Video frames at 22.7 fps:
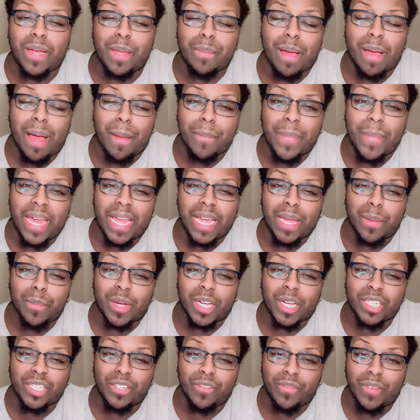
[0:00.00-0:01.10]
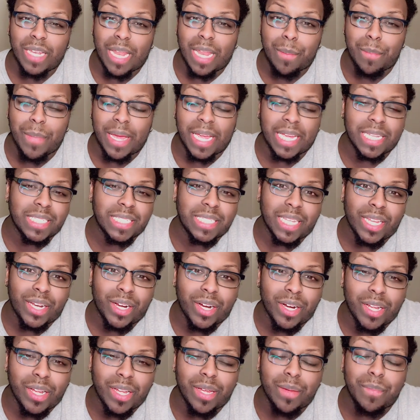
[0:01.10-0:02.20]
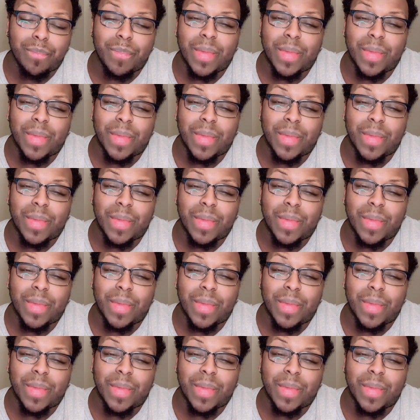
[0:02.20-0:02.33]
about Megan, because she feel like Megan set her up.